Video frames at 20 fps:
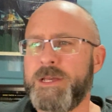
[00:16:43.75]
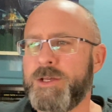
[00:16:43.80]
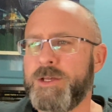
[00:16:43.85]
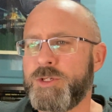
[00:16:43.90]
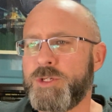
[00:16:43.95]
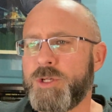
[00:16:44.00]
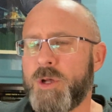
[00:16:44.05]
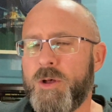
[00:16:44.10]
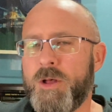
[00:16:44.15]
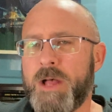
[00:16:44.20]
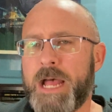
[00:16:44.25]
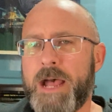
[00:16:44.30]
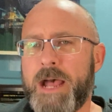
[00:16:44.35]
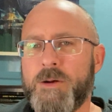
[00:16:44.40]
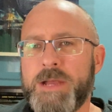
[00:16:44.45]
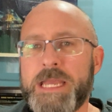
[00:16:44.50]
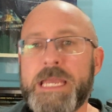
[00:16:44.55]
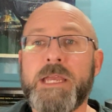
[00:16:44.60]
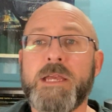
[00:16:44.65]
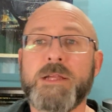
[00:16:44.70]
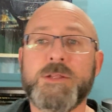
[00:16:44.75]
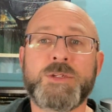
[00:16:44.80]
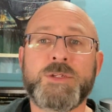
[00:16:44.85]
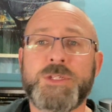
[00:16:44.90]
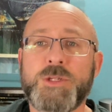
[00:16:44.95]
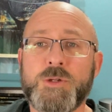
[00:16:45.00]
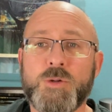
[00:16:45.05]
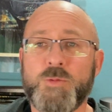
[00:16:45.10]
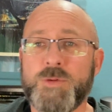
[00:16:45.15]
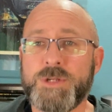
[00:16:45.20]
saw how he could
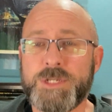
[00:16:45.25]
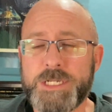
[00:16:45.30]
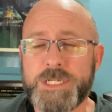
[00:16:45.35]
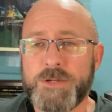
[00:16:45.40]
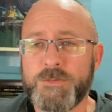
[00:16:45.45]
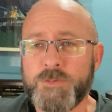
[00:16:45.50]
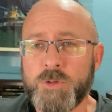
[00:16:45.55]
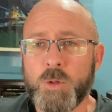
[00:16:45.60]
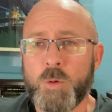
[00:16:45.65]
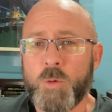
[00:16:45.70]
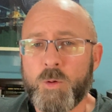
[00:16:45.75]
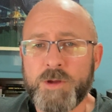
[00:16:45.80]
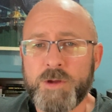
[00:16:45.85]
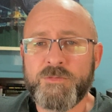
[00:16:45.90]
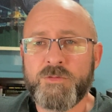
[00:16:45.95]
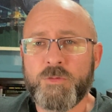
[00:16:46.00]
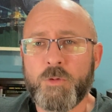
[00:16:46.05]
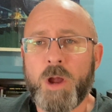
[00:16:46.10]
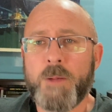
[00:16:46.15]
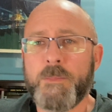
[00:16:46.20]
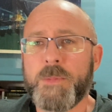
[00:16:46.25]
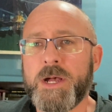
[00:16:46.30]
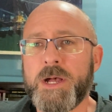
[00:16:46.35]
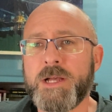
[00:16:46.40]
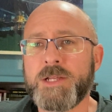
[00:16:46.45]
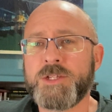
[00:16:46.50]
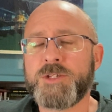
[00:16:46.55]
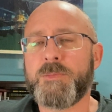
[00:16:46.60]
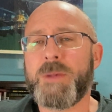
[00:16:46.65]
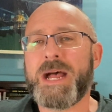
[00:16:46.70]
still receive glory from
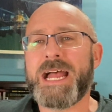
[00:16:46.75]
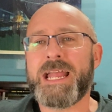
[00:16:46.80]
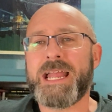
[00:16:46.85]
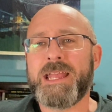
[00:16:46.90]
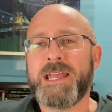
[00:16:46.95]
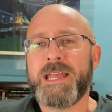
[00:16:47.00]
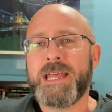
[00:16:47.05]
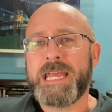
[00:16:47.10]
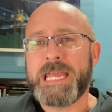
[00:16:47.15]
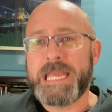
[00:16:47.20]
us by